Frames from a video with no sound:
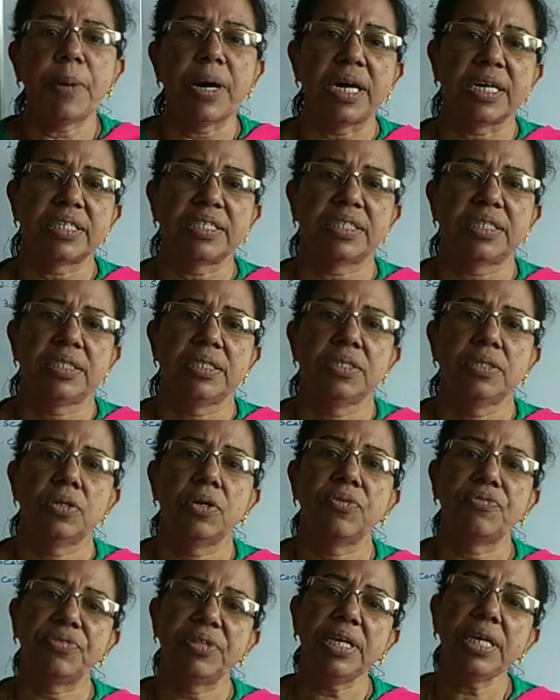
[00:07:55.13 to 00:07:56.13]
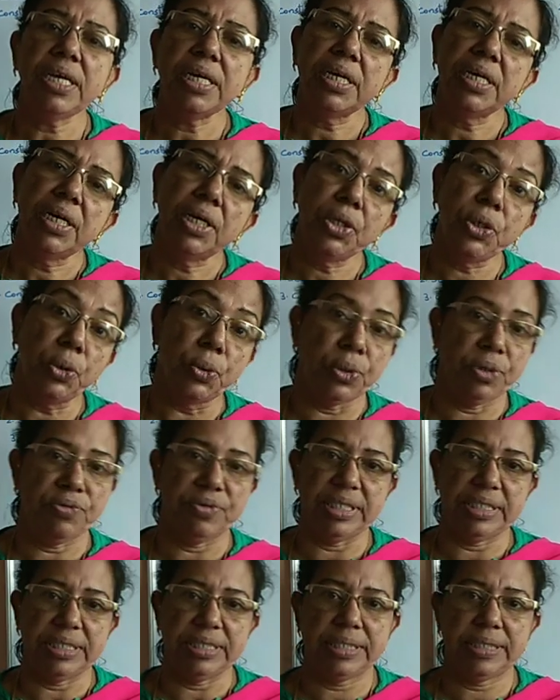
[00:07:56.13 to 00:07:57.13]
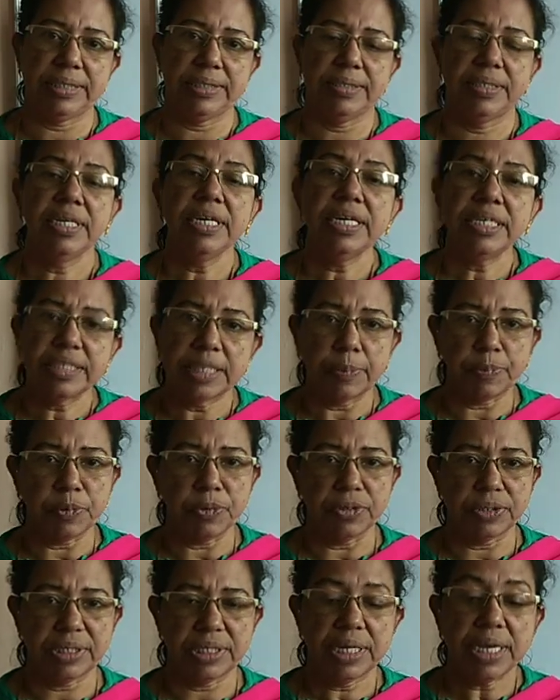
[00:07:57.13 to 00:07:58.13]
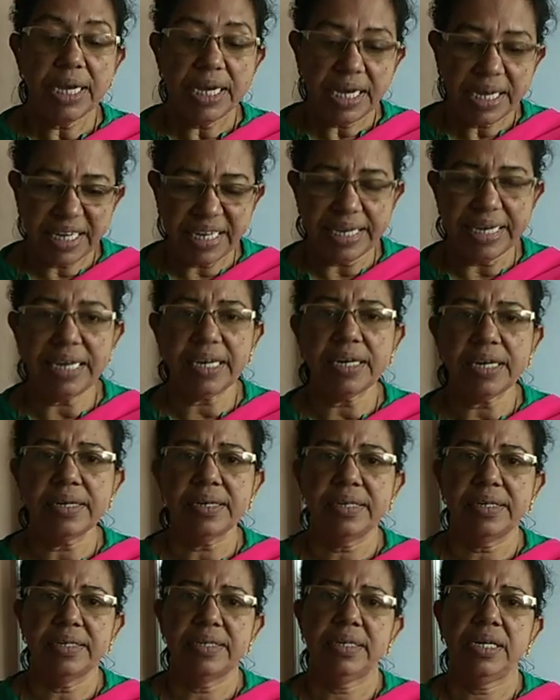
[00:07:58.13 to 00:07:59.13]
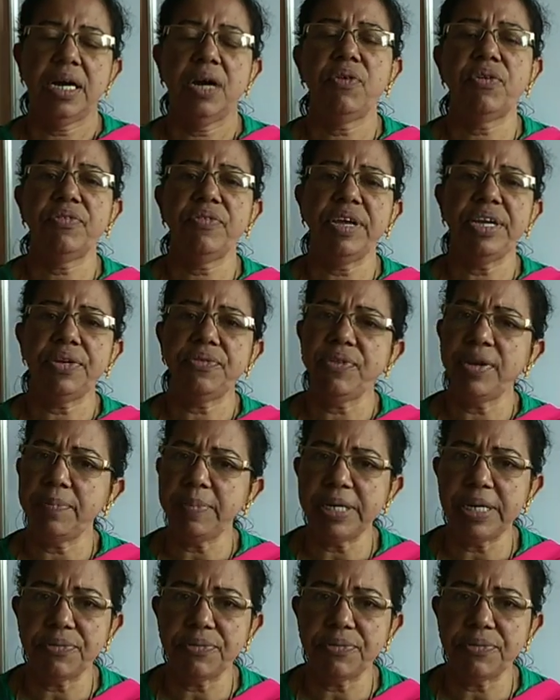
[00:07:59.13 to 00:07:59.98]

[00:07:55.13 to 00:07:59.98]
parts of the universe. Suppose here our weight will be